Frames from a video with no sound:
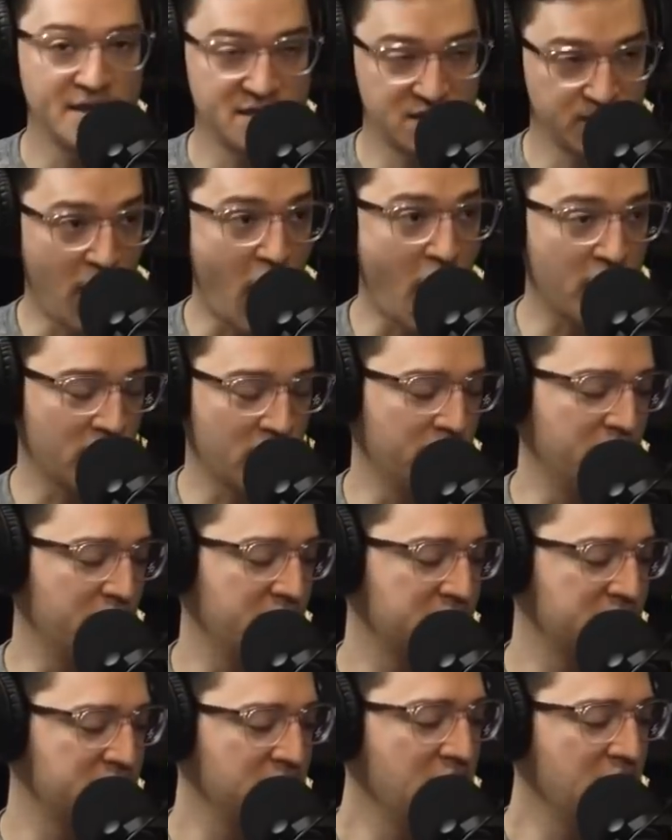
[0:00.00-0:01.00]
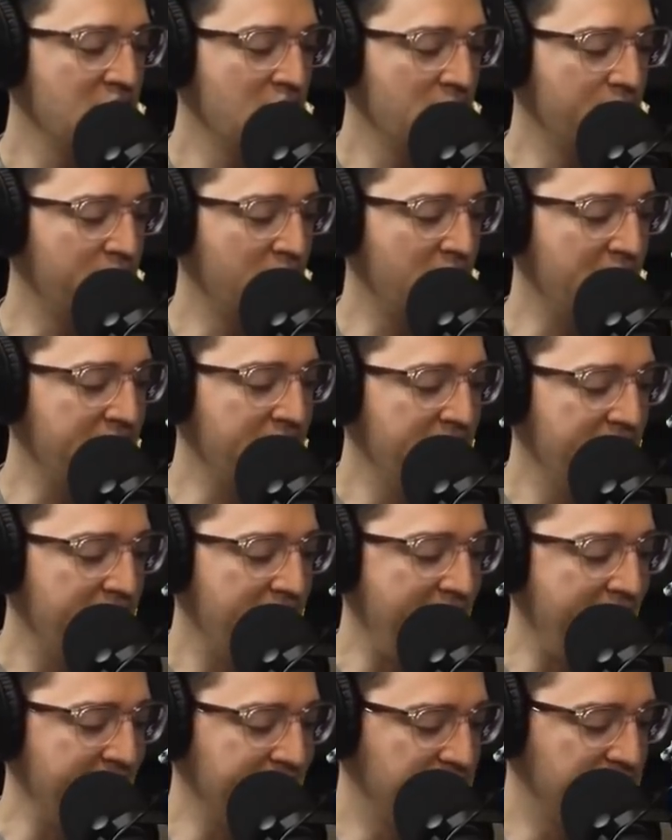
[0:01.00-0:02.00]
It's modern books, but
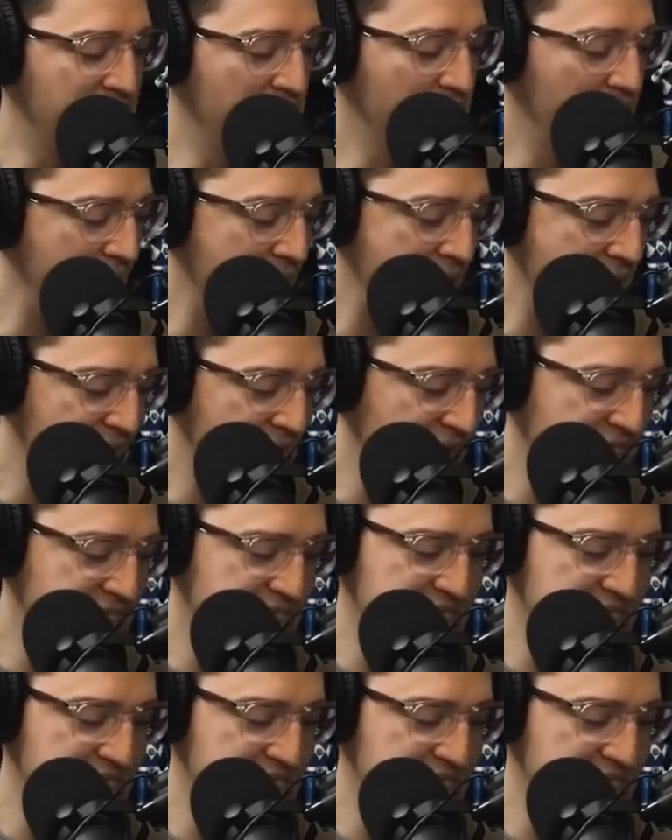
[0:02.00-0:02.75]
I do have a